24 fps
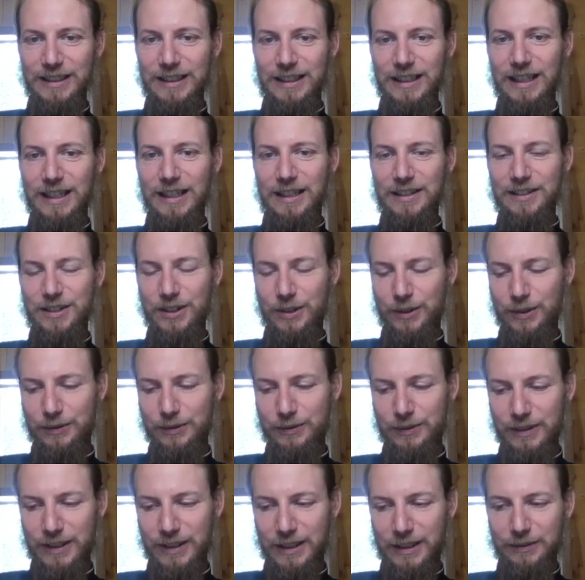So
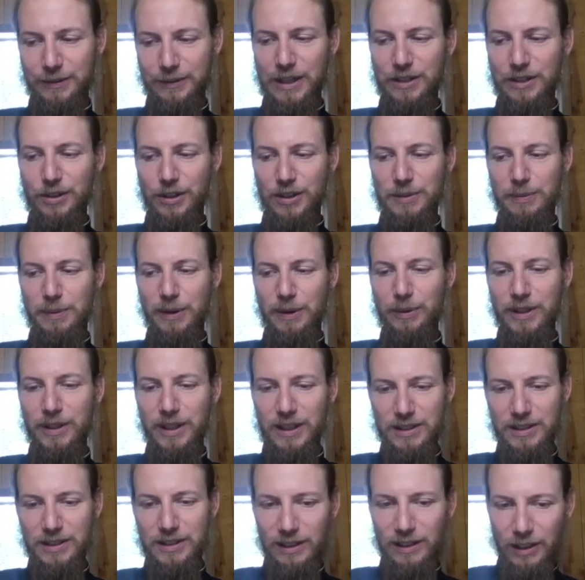Rachel's been with
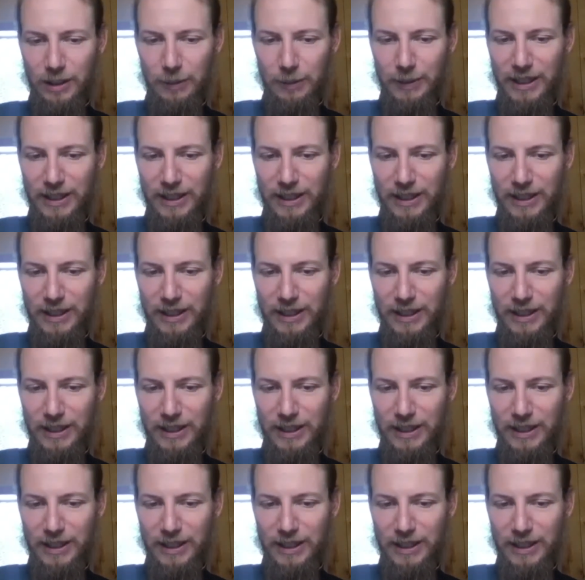us a little bit